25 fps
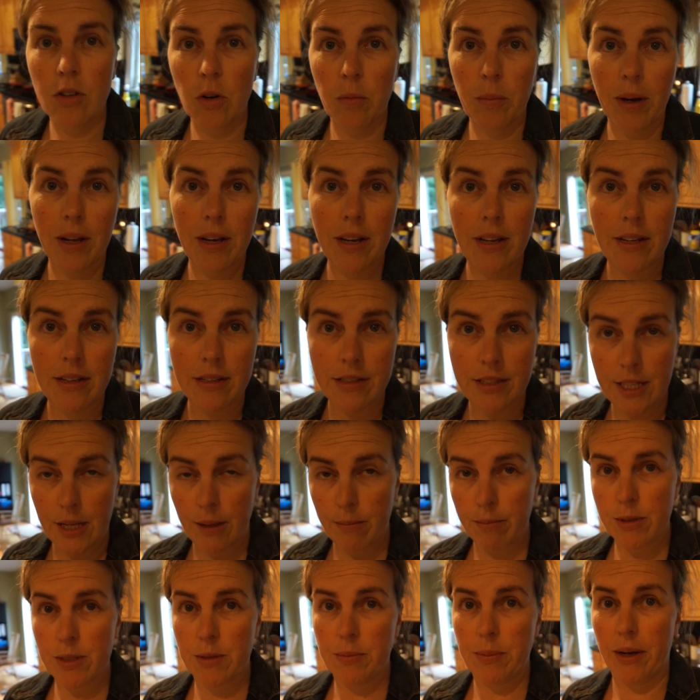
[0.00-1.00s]
So my knee
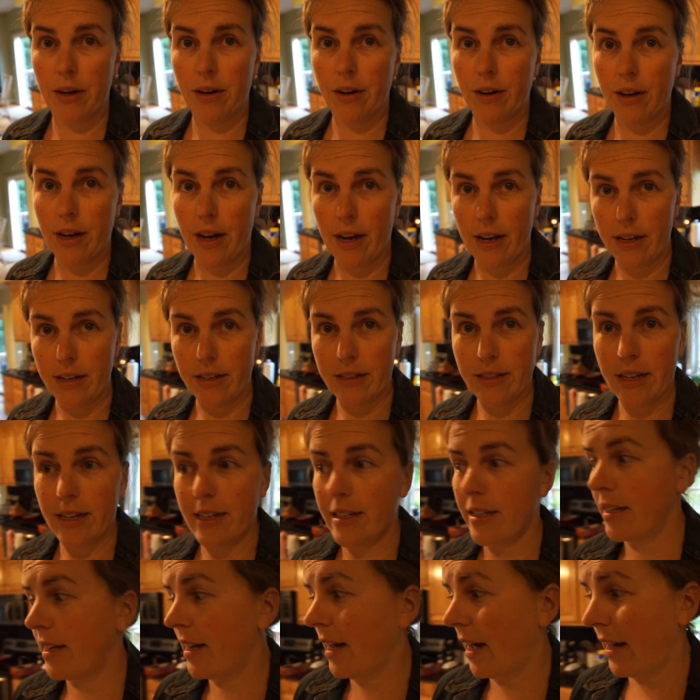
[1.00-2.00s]
seems better, guys. I
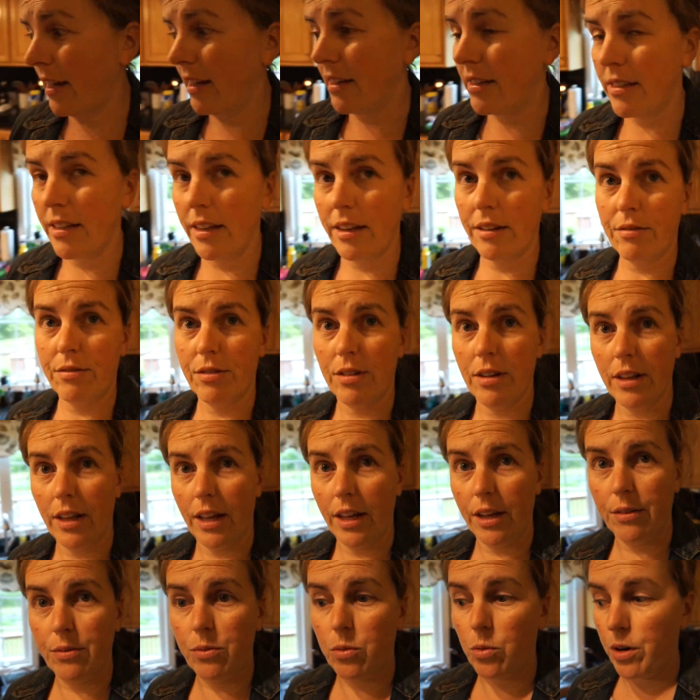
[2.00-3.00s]
did ice it for
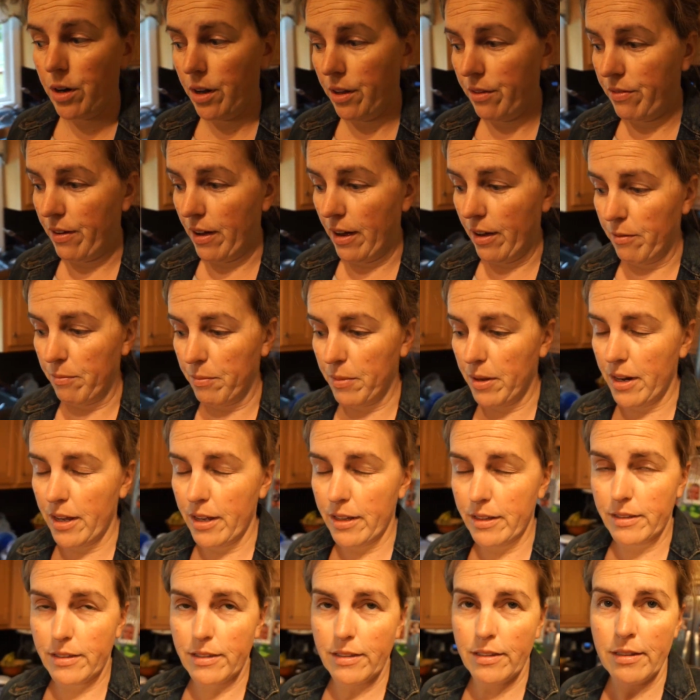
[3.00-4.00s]
like 45
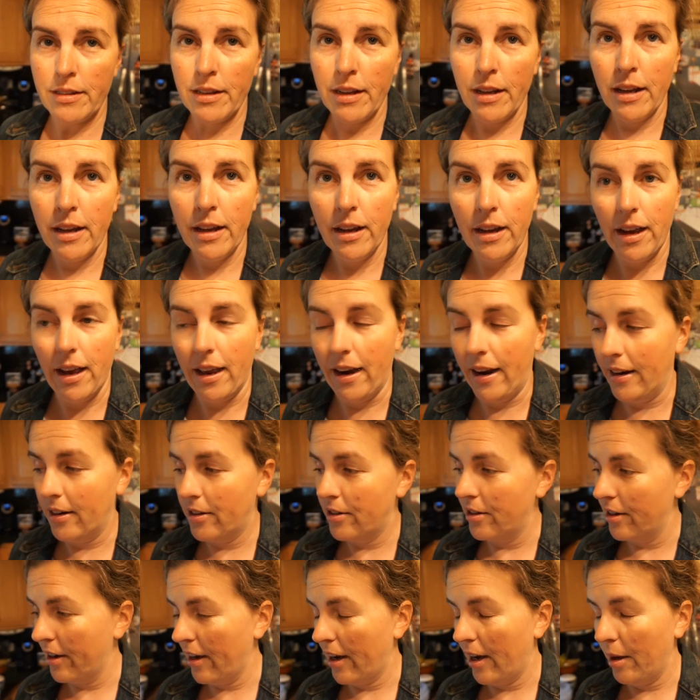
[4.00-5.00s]
minutes and I
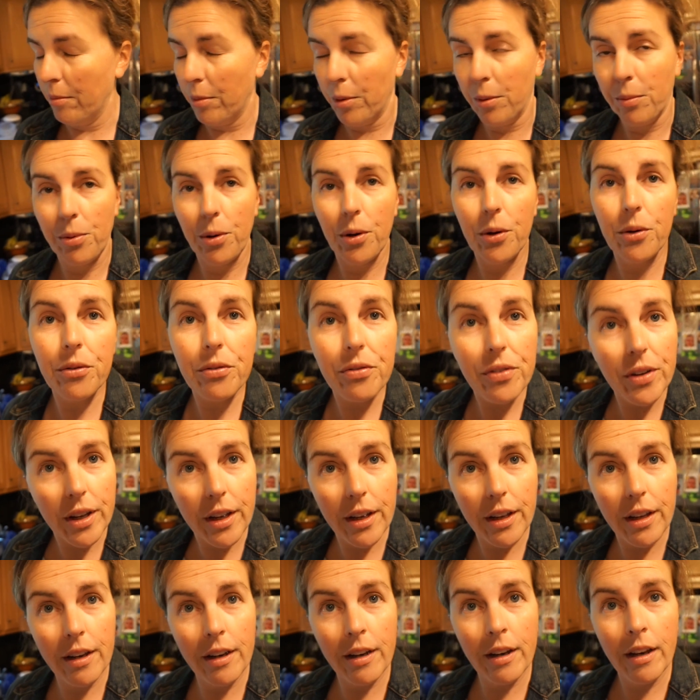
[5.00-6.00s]
took
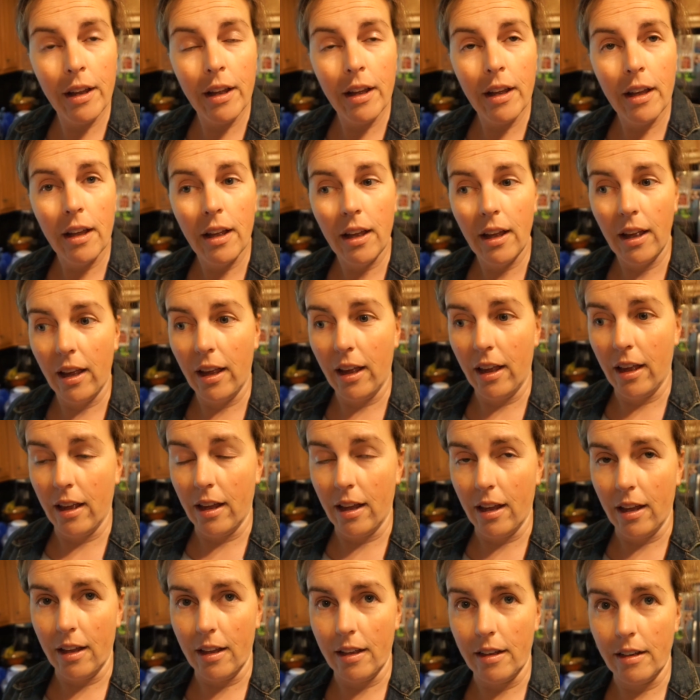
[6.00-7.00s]
ibuprofen
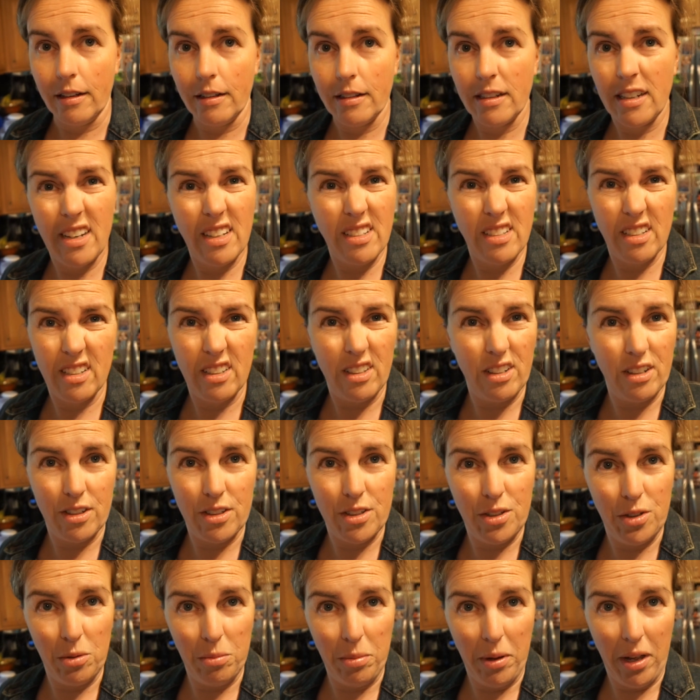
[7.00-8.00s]
and it doesn't look
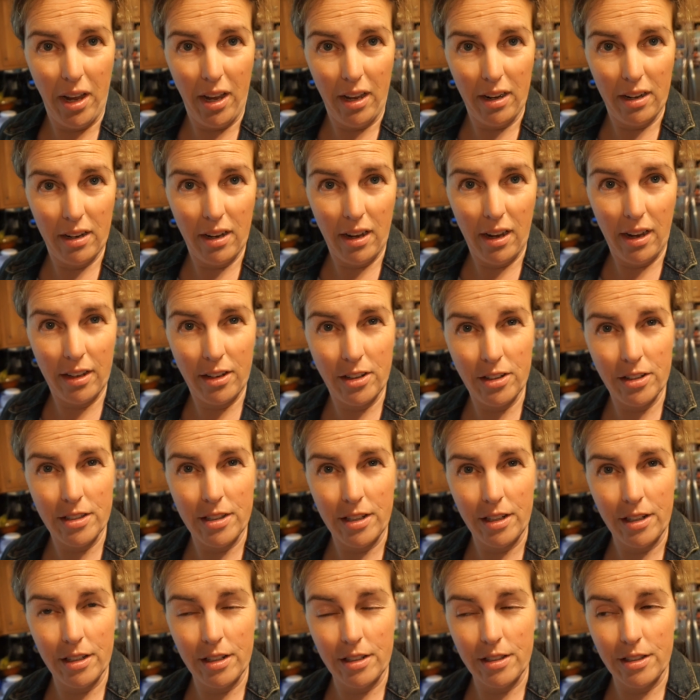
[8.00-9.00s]
too bad. I just
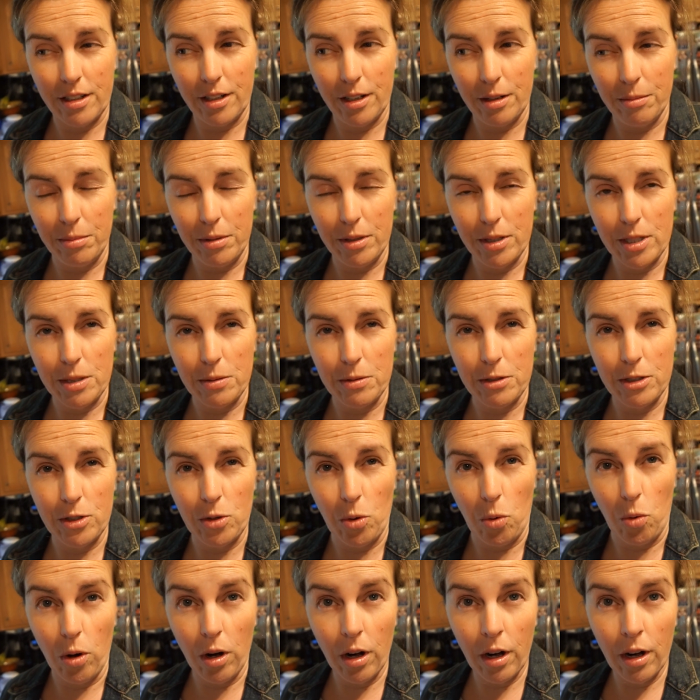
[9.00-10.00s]
think it's gonna be
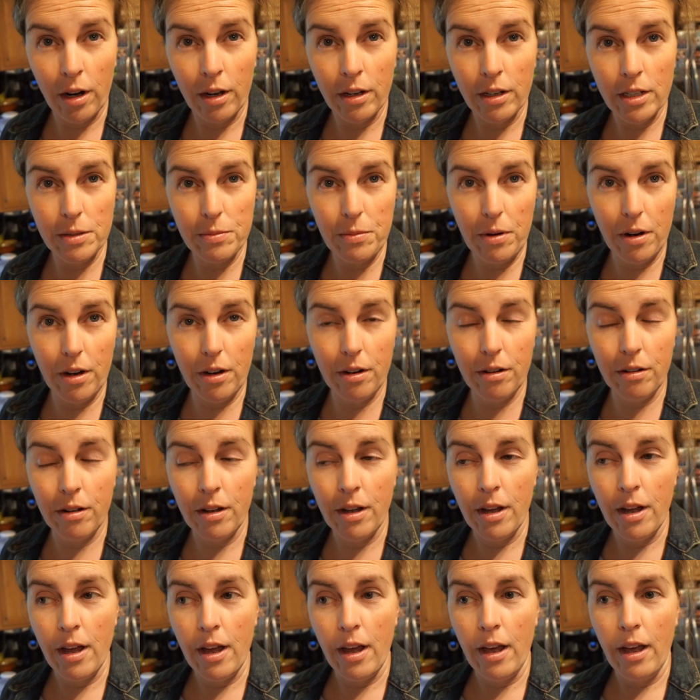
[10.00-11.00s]
sore tomorrow.
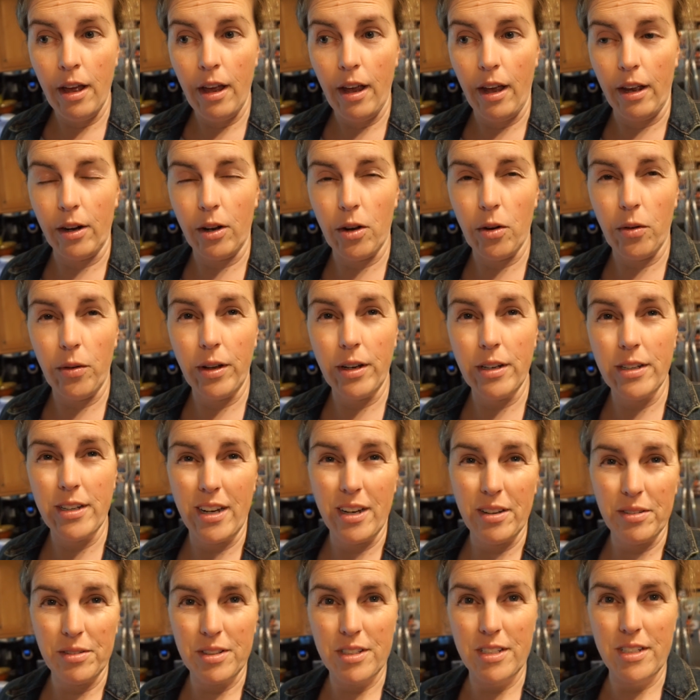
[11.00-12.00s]
And going
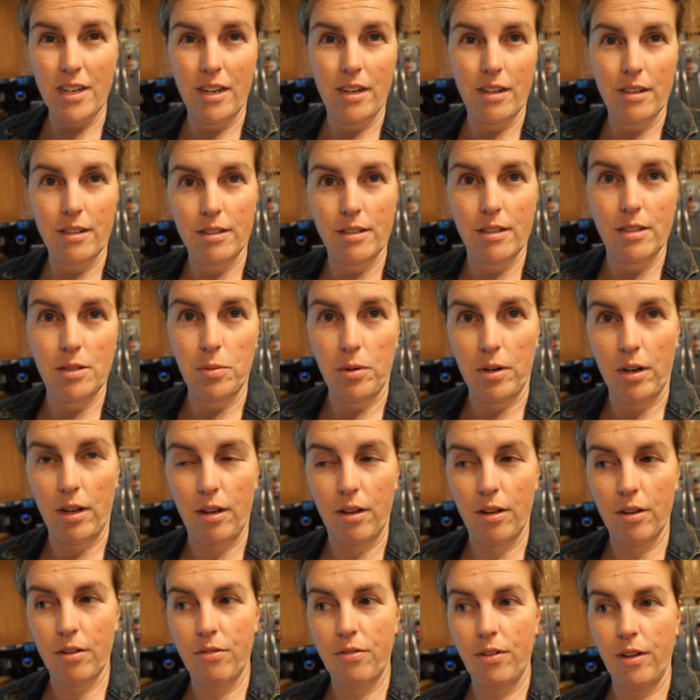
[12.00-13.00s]
downstairs is when
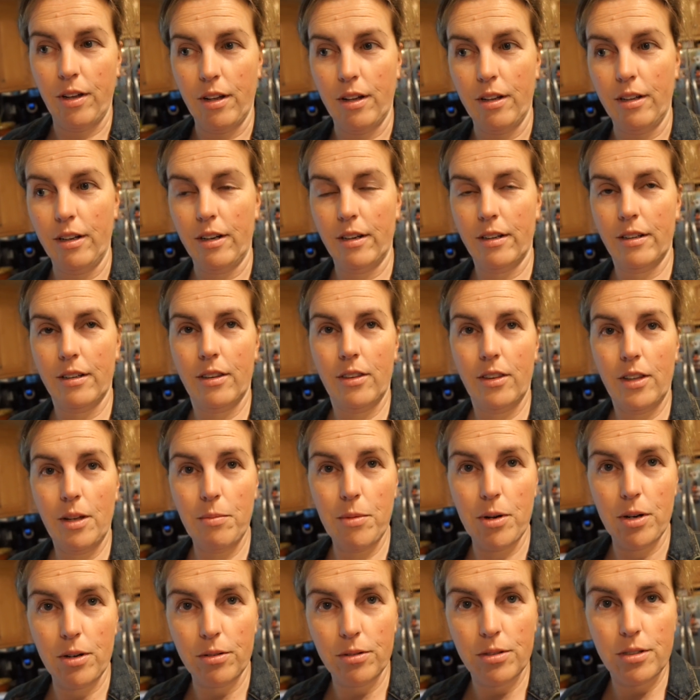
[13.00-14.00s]
I feel it the
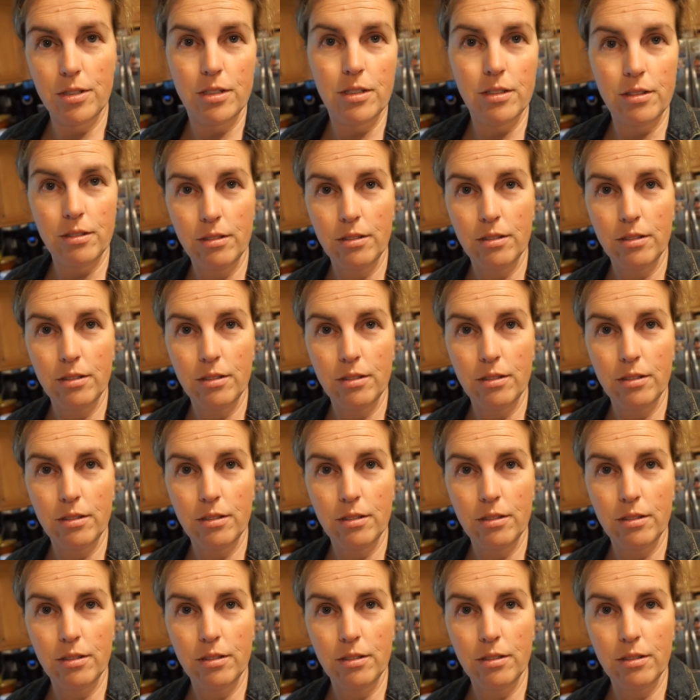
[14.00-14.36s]
most.